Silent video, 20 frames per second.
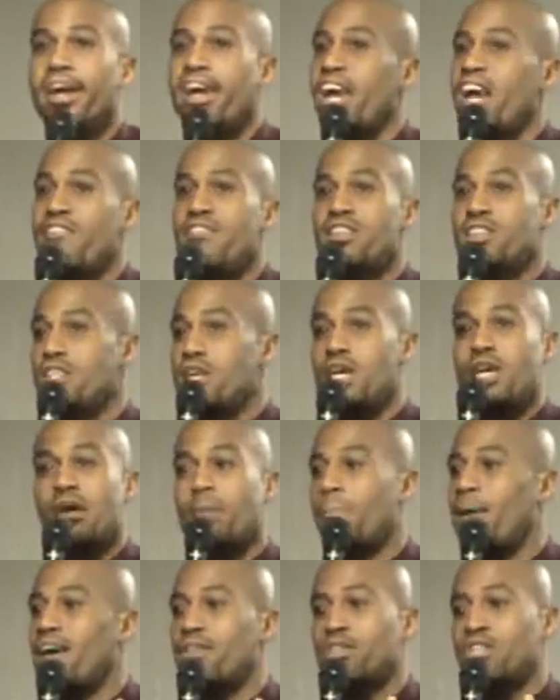Everything
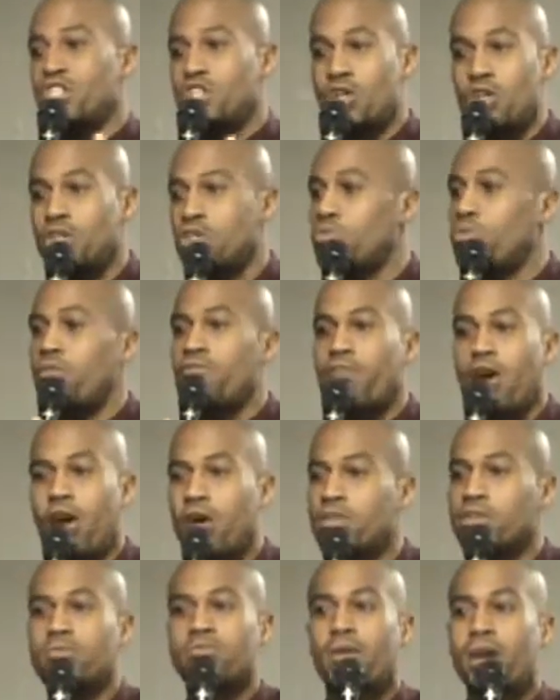about the church
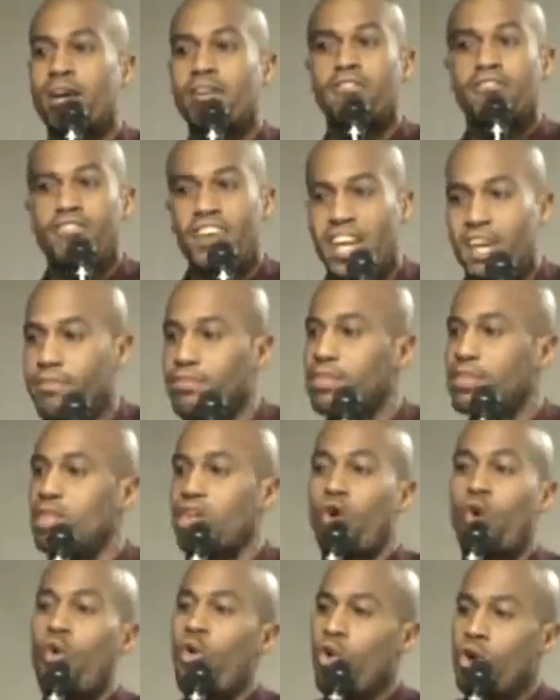revolves around faith.
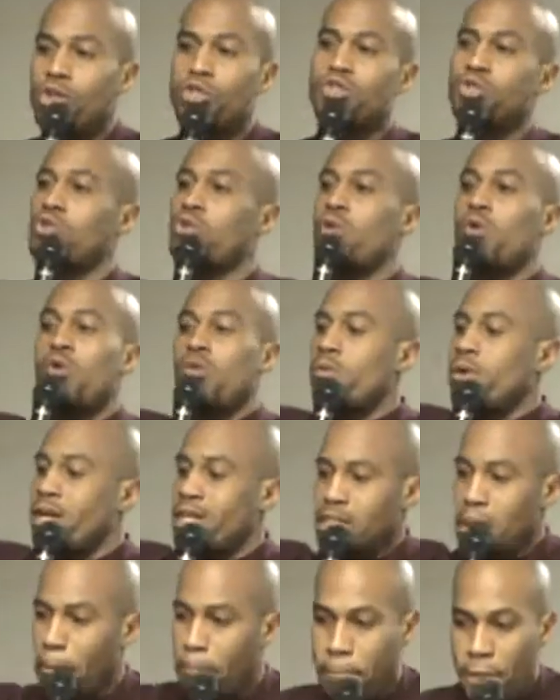The cornerstone,
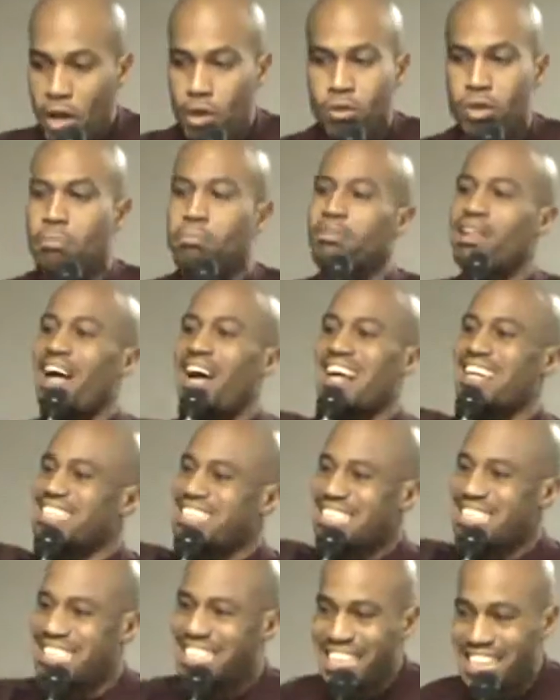the building block
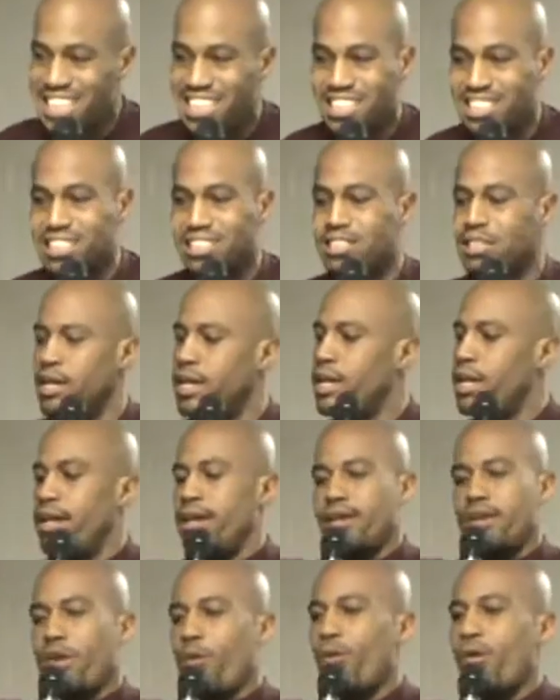is Jesus.
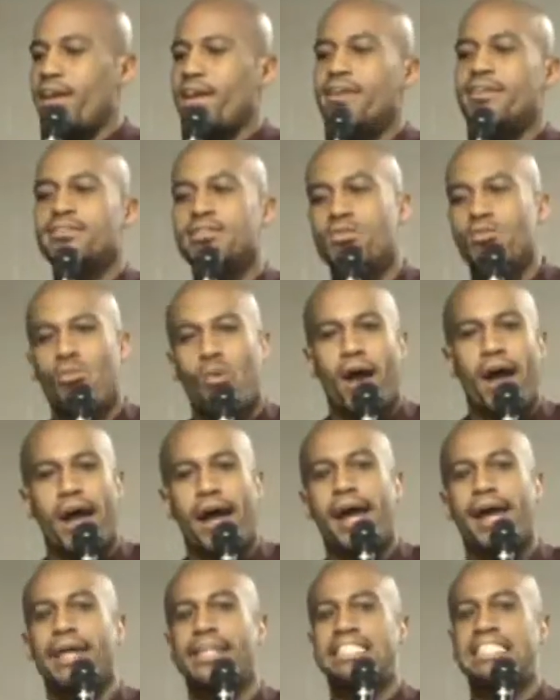The reason
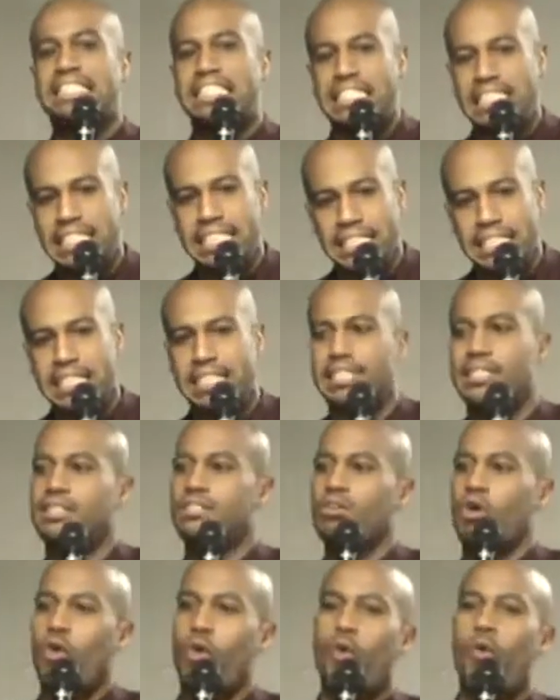why Jesus
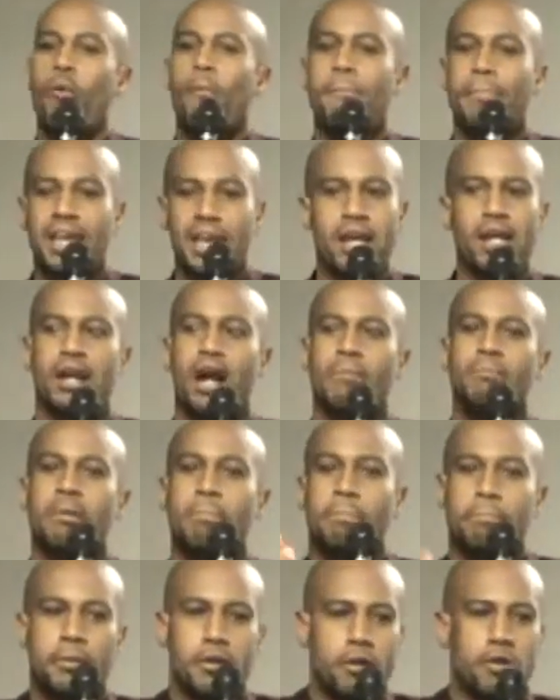told Peter, I'm
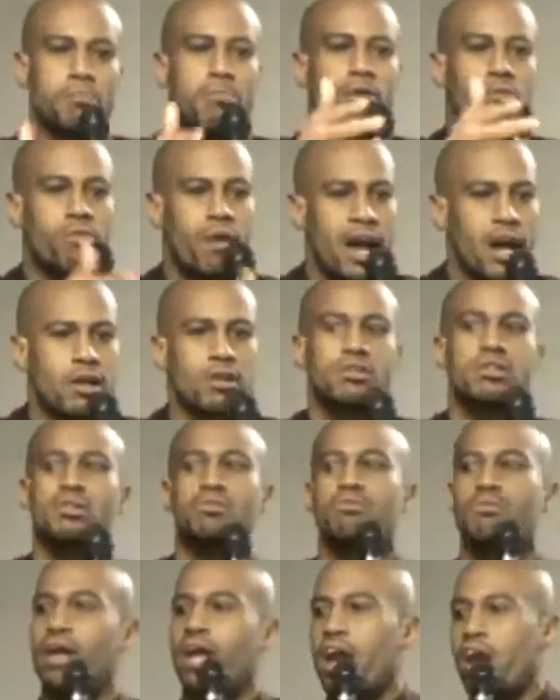going to build my rock on
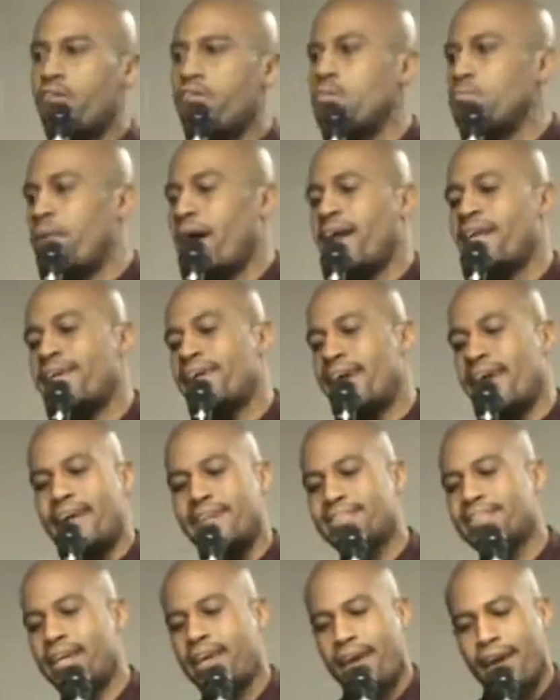you, everybody
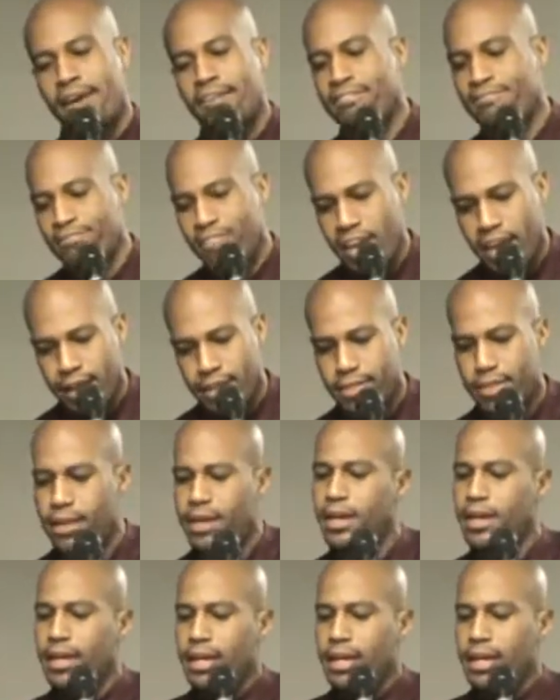has to have faith.